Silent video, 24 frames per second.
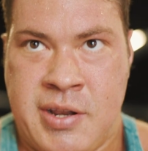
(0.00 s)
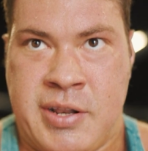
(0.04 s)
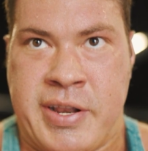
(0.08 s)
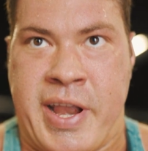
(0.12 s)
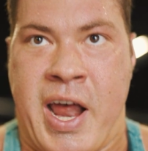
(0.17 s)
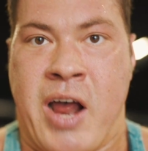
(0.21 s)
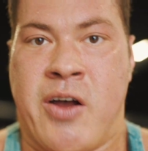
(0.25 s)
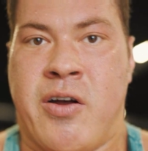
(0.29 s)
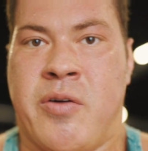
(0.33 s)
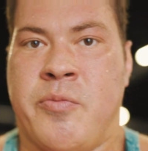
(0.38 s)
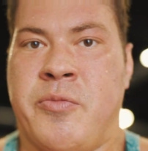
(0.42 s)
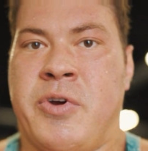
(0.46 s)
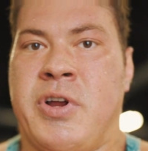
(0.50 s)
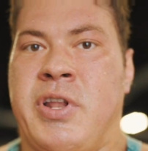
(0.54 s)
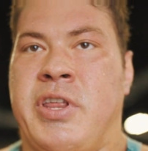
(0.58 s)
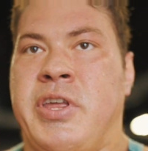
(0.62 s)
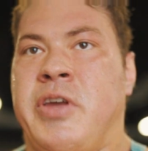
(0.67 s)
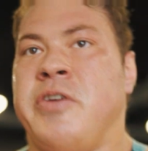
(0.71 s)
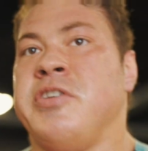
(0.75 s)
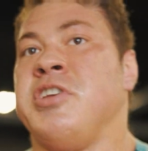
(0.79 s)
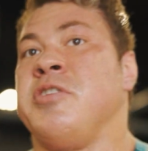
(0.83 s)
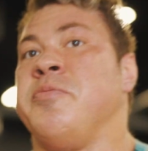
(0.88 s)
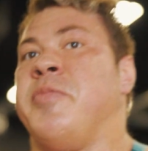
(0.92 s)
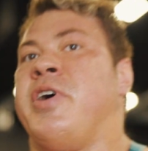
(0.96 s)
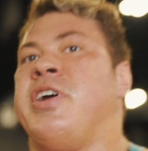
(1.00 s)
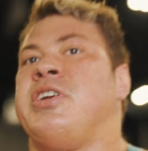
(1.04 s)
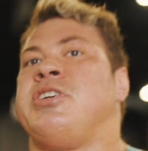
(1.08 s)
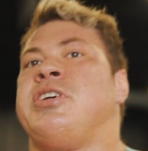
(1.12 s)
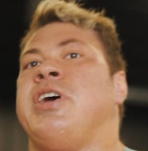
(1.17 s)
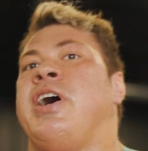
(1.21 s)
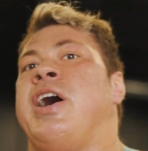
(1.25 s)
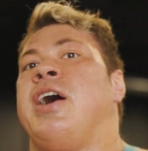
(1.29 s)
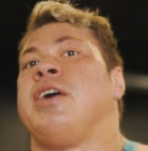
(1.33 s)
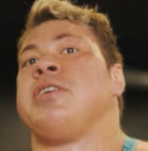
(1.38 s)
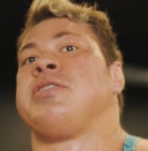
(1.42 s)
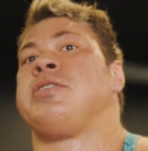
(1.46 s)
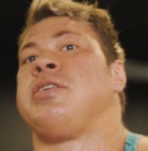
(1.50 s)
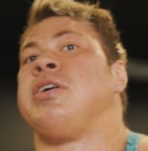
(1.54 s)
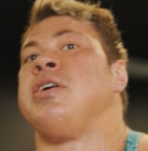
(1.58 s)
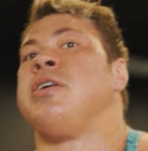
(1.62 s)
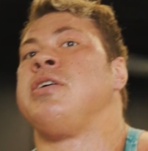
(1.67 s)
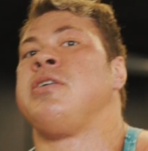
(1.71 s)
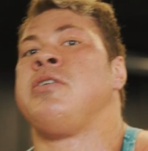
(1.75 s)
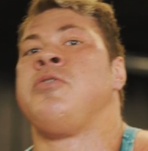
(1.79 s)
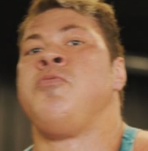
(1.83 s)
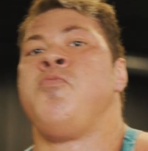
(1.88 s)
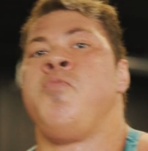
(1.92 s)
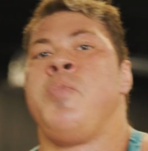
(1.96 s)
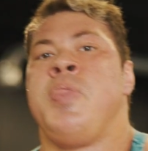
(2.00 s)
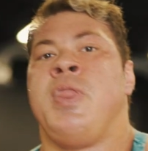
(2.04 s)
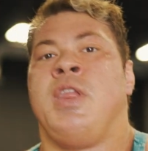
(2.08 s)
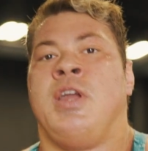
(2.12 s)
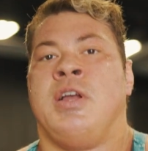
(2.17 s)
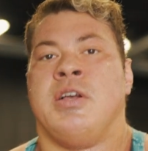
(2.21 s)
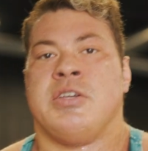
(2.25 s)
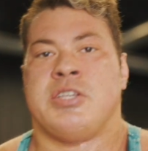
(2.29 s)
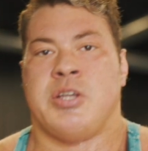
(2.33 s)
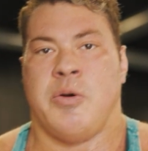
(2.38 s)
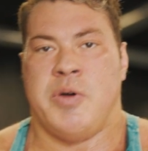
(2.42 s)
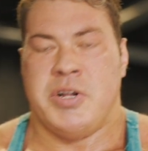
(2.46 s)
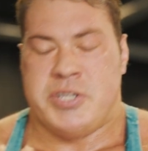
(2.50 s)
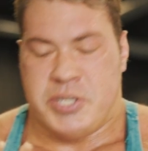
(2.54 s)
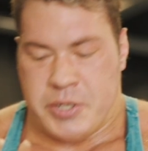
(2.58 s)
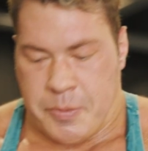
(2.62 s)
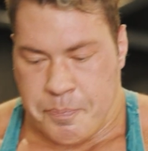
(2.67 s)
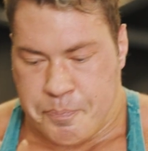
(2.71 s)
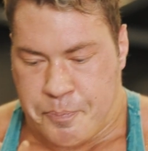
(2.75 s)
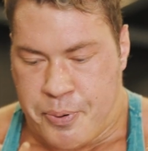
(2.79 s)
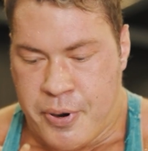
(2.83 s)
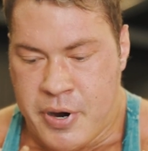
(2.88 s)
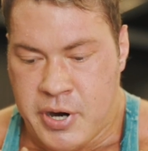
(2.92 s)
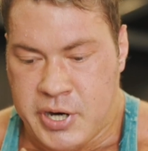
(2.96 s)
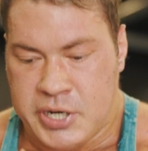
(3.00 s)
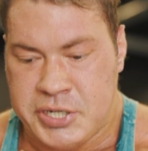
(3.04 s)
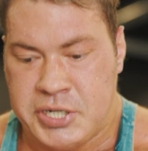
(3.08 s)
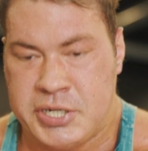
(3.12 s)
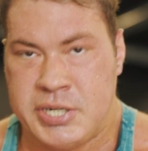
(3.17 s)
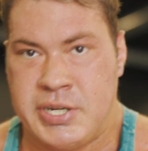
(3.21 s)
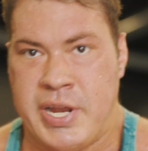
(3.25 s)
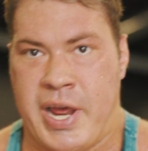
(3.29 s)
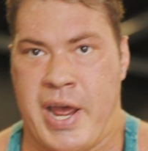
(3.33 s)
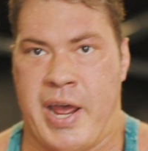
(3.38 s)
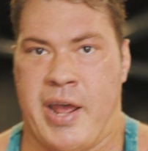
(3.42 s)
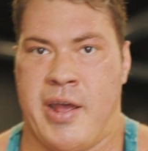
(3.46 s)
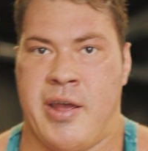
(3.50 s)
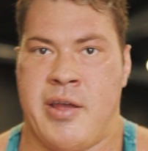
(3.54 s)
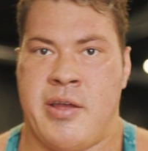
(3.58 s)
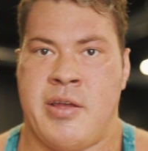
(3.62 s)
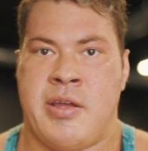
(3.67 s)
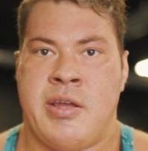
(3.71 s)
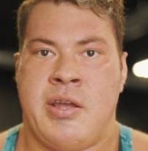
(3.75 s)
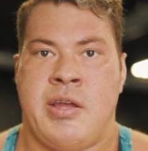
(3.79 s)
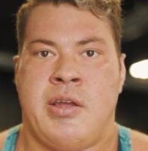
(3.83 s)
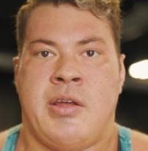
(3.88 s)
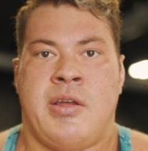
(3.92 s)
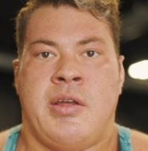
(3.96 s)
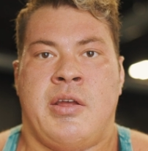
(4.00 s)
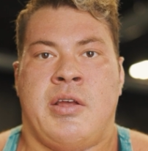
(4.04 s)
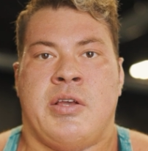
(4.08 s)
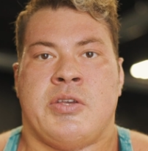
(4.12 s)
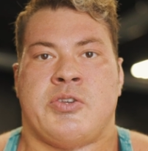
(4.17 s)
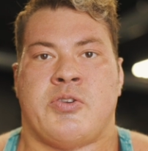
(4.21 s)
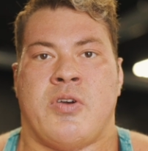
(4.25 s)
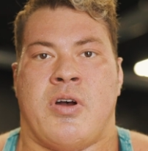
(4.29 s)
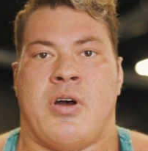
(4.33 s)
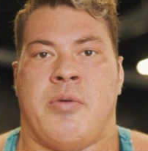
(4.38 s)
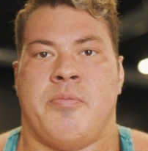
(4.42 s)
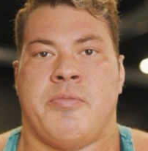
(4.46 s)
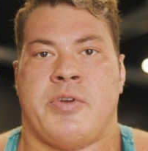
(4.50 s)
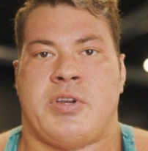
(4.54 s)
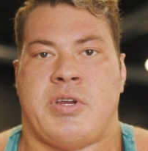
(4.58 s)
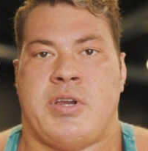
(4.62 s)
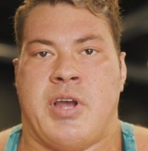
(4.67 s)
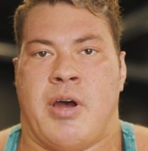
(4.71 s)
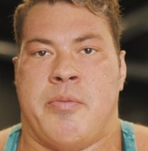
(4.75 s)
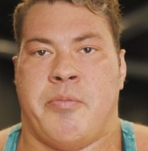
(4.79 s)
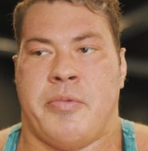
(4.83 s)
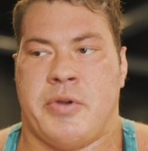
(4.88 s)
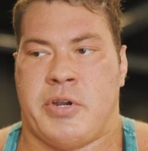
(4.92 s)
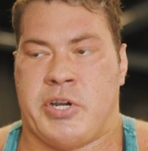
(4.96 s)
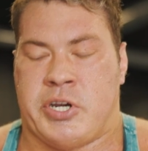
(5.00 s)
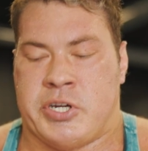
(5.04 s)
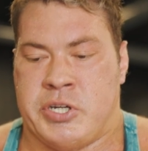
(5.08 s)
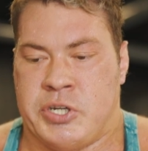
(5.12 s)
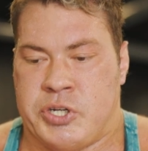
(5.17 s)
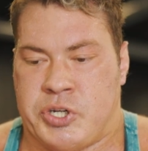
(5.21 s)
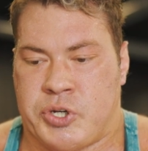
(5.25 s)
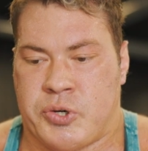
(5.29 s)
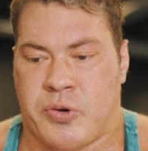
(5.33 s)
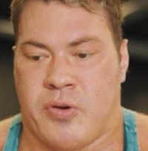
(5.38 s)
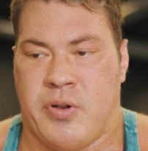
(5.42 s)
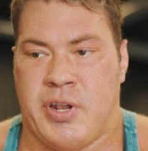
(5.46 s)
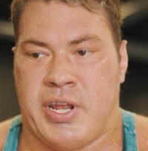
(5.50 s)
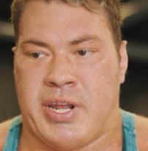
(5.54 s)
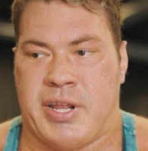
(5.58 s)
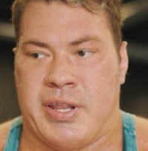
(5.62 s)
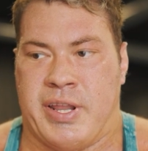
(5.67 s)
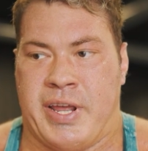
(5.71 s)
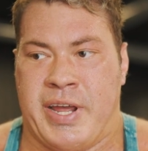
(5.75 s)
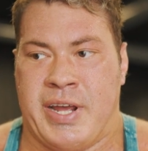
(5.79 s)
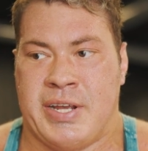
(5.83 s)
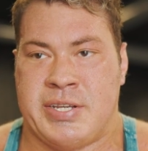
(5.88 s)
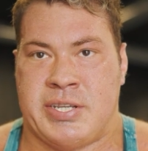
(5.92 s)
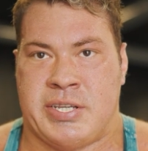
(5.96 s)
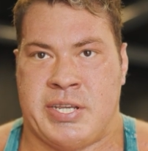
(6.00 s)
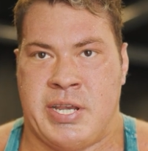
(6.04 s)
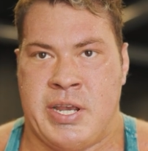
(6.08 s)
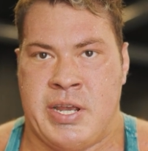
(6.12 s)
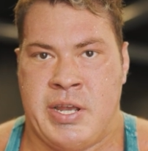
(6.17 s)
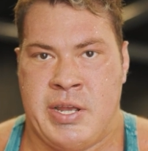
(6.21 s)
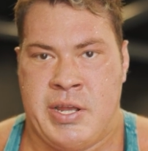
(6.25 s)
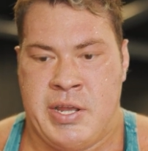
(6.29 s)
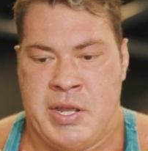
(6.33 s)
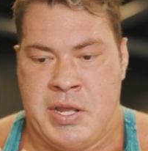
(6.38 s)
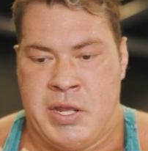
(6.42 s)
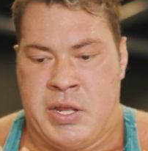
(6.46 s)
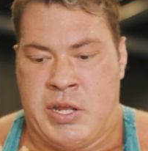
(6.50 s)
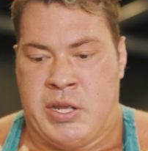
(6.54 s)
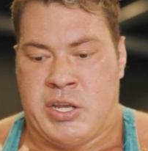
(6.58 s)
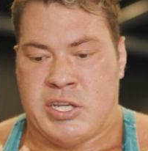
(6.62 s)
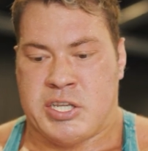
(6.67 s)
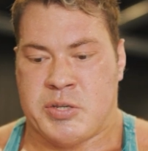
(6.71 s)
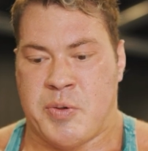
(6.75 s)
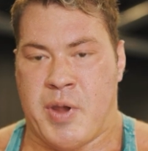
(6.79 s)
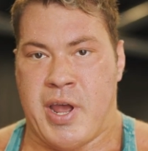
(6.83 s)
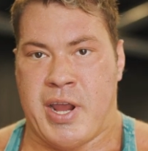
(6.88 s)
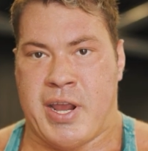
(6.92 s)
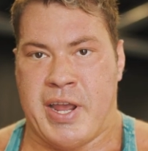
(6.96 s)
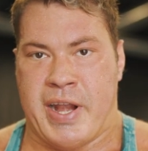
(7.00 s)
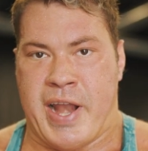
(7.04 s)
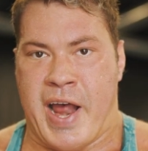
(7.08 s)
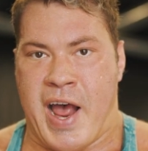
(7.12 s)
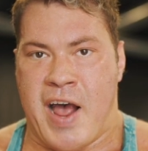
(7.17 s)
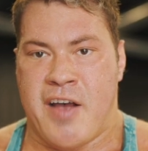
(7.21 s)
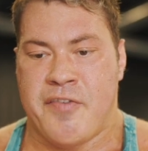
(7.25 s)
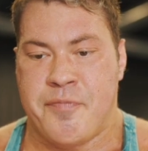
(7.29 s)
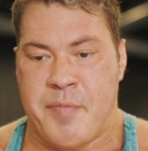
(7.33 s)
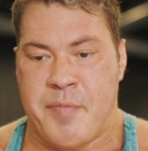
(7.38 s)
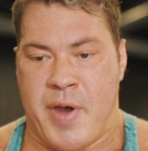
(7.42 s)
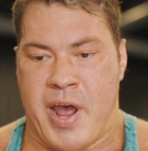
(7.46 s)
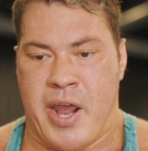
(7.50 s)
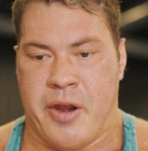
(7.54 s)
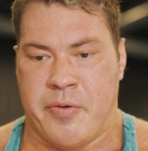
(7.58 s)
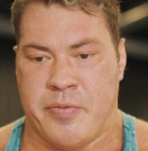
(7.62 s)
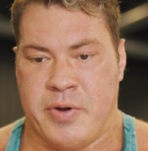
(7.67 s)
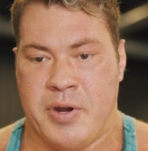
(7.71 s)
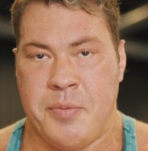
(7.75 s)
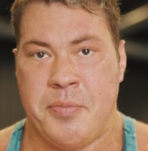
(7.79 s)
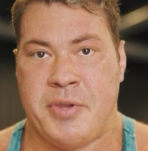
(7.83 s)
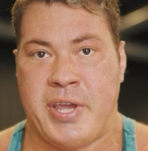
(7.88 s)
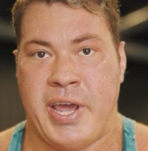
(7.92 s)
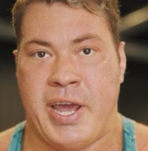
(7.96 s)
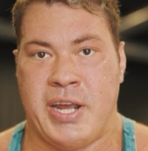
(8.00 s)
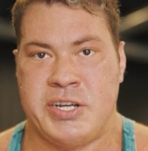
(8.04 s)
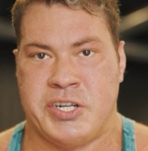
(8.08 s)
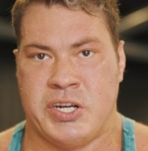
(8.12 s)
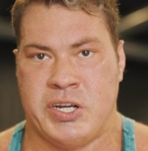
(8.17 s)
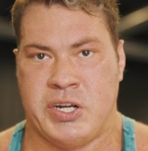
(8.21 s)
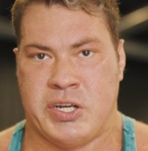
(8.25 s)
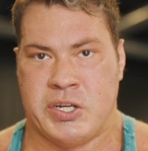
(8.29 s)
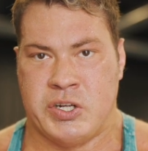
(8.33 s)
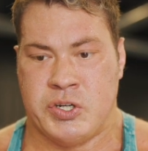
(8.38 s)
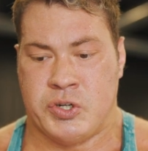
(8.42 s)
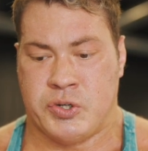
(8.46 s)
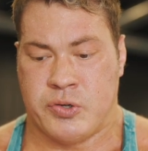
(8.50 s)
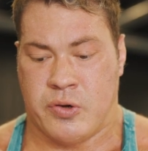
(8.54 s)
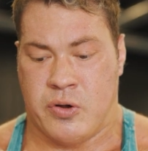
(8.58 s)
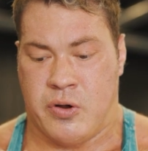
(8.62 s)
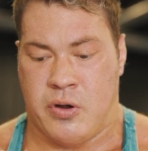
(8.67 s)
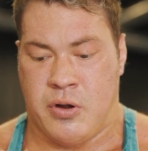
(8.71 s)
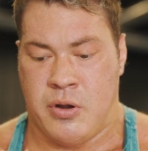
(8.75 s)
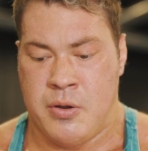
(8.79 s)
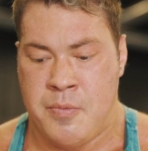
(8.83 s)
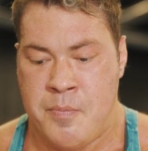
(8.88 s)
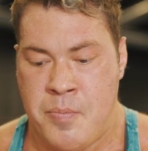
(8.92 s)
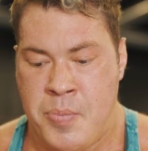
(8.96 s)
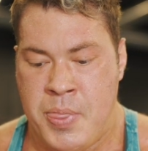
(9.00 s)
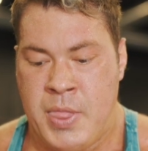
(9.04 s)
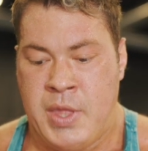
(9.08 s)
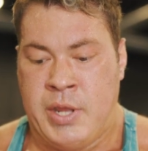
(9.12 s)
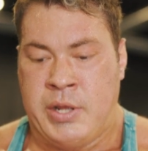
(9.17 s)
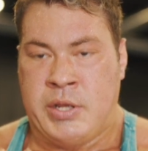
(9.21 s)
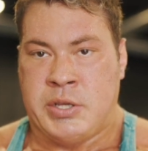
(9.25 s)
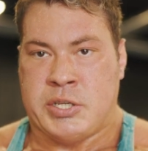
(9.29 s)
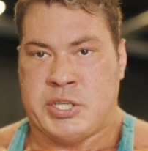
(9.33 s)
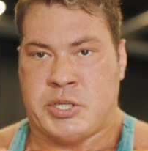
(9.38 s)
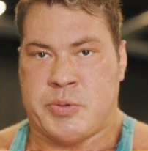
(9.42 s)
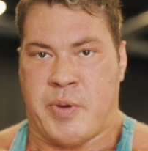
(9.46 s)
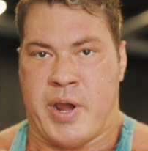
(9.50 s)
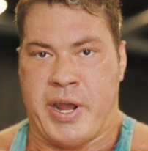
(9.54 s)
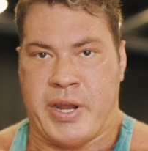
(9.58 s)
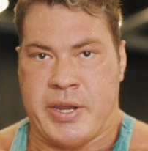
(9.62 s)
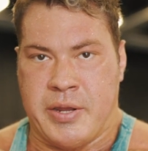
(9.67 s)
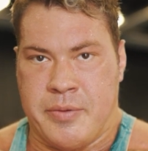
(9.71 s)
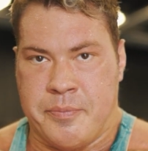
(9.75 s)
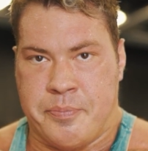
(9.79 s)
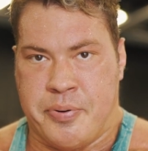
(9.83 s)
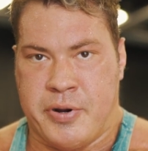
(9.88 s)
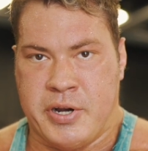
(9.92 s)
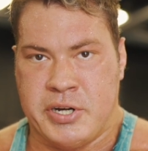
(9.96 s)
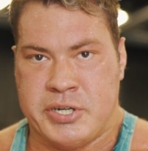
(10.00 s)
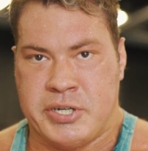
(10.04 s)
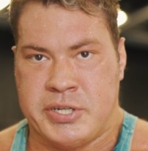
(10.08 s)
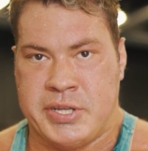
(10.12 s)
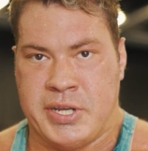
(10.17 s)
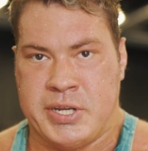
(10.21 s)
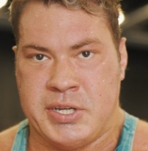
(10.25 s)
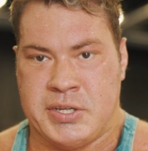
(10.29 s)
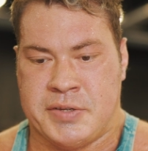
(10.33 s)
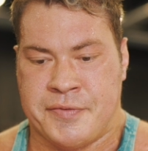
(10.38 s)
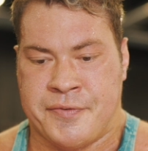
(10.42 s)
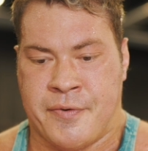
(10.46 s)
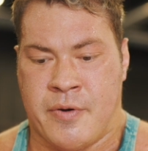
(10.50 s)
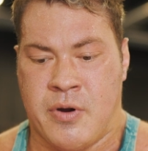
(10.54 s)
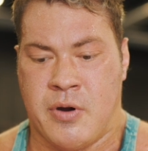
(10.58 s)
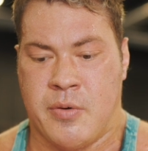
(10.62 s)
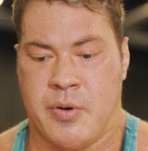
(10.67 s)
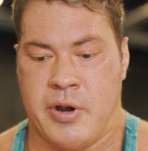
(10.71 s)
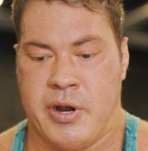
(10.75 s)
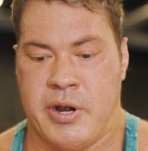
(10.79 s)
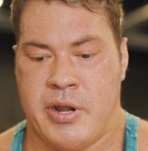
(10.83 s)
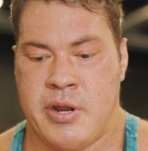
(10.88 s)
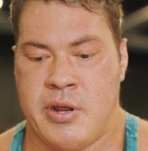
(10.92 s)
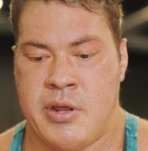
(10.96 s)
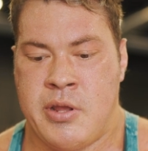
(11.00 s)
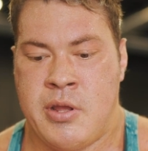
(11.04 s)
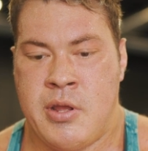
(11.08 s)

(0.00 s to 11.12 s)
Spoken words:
Now I'm really using my chest. So it's a push day. So I'm controlling this so I can have my rib cage in control so I can push things forward.